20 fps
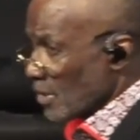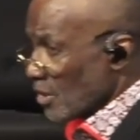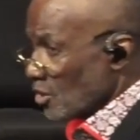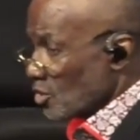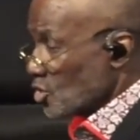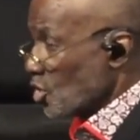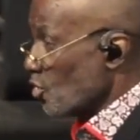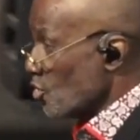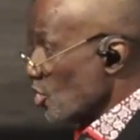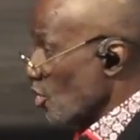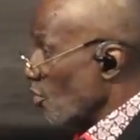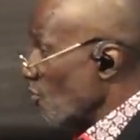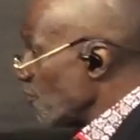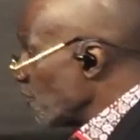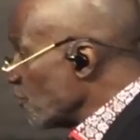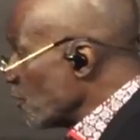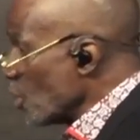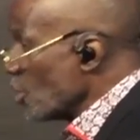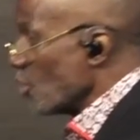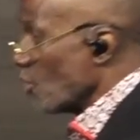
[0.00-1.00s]
to your
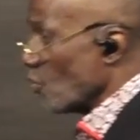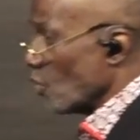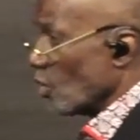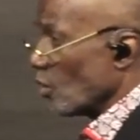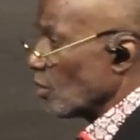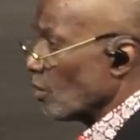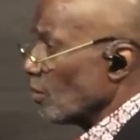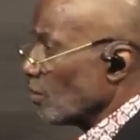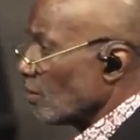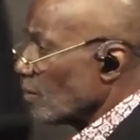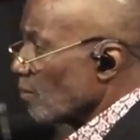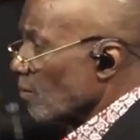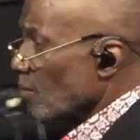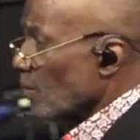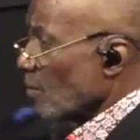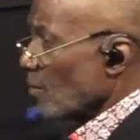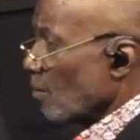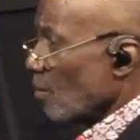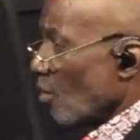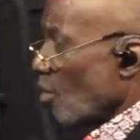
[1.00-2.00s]
funeral
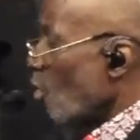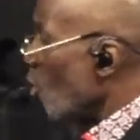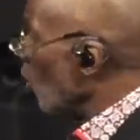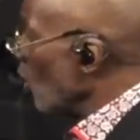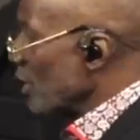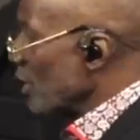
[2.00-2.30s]
who will